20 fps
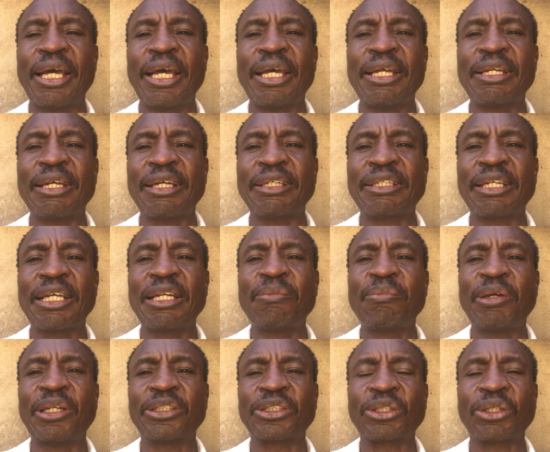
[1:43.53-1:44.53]

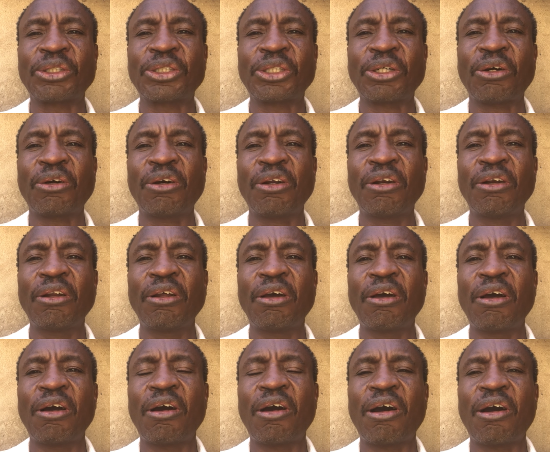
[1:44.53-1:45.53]
entertainment, social hall,
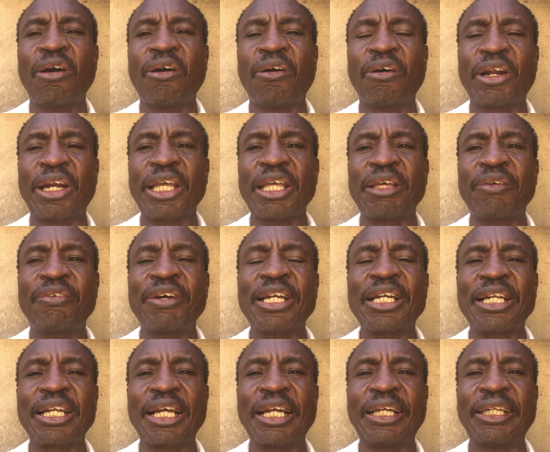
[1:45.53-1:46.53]
or even
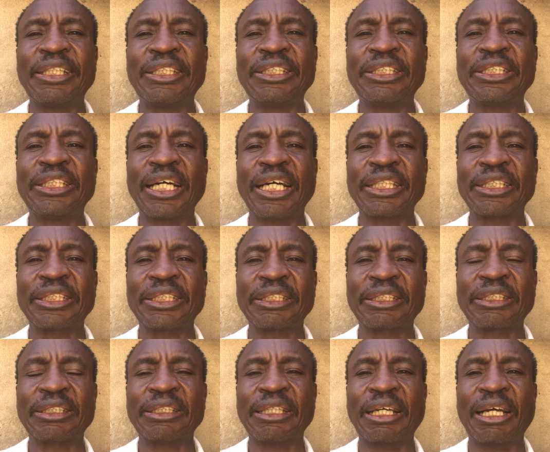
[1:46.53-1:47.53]

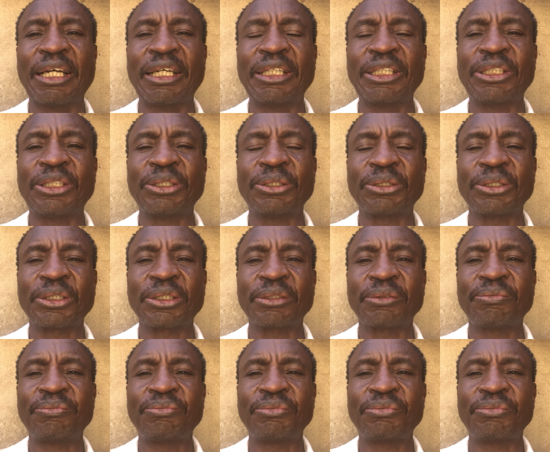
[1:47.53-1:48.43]
religious issues.